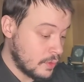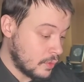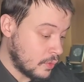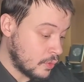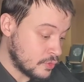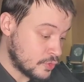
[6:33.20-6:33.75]

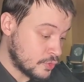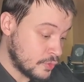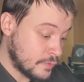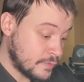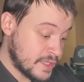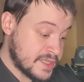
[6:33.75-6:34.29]
or to
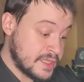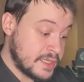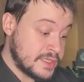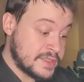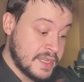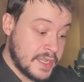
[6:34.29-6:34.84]

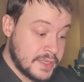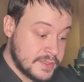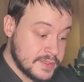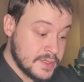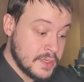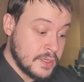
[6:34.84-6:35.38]
facilitate
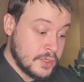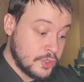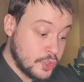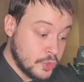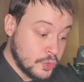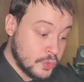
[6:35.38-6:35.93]

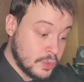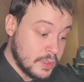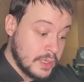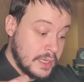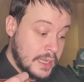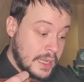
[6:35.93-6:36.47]
new
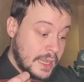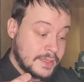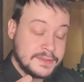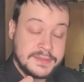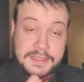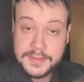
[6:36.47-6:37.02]

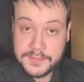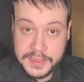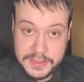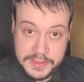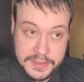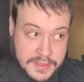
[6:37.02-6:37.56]

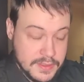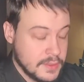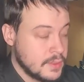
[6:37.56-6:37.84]
activities,